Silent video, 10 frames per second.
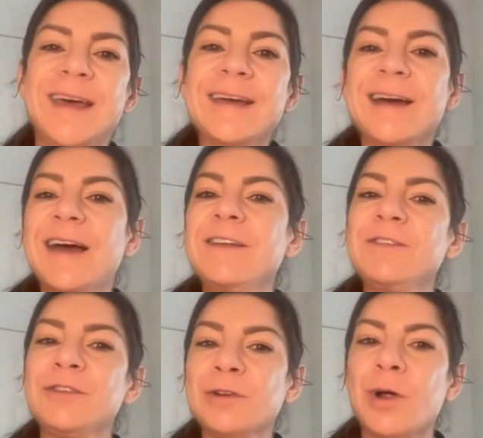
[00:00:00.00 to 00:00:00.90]
It kind of
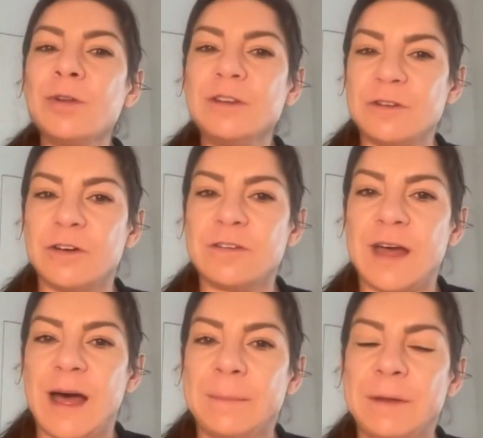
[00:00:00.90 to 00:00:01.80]
slowly starts to
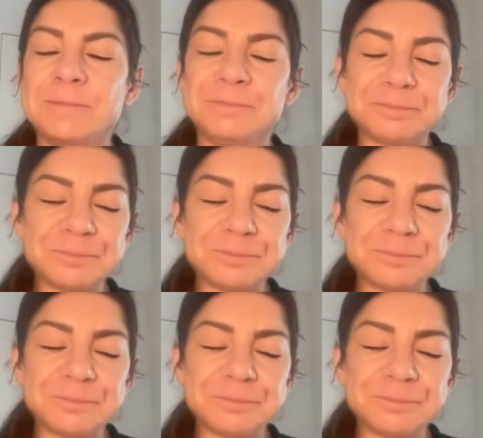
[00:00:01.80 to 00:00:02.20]
happen.